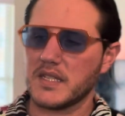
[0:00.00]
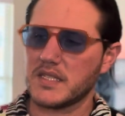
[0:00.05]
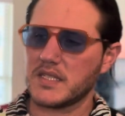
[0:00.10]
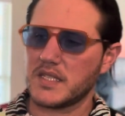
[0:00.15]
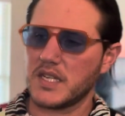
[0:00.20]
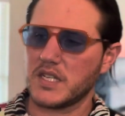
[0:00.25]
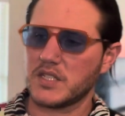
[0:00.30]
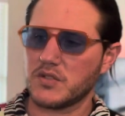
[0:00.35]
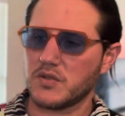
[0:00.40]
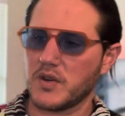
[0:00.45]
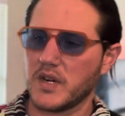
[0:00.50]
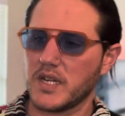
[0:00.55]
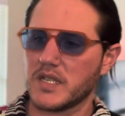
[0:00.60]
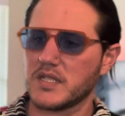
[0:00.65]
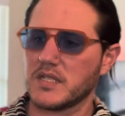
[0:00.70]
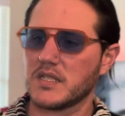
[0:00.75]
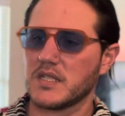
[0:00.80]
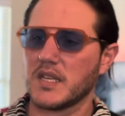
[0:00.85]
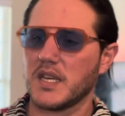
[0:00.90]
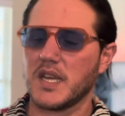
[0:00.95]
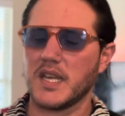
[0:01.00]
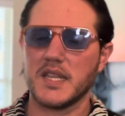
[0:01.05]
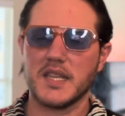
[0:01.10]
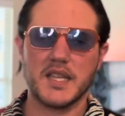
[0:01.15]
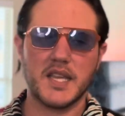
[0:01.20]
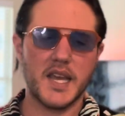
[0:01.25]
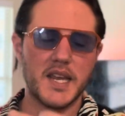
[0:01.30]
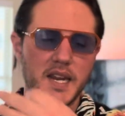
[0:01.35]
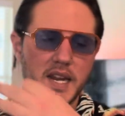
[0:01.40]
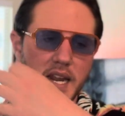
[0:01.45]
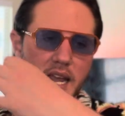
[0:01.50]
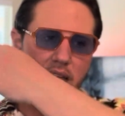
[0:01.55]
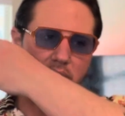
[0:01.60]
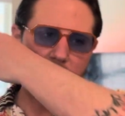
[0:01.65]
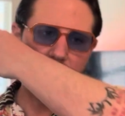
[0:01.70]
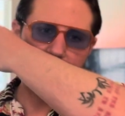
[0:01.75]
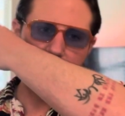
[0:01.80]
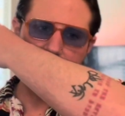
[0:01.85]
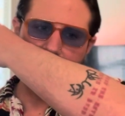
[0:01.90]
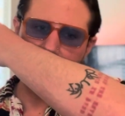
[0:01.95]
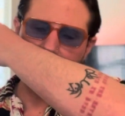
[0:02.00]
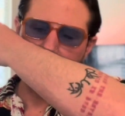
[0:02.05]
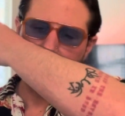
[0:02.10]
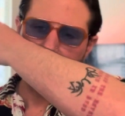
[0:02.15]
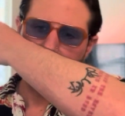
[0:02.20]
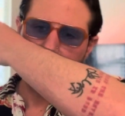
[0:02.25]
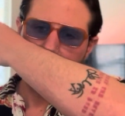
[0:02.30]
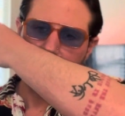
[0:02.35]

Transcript: citrus, and then it has,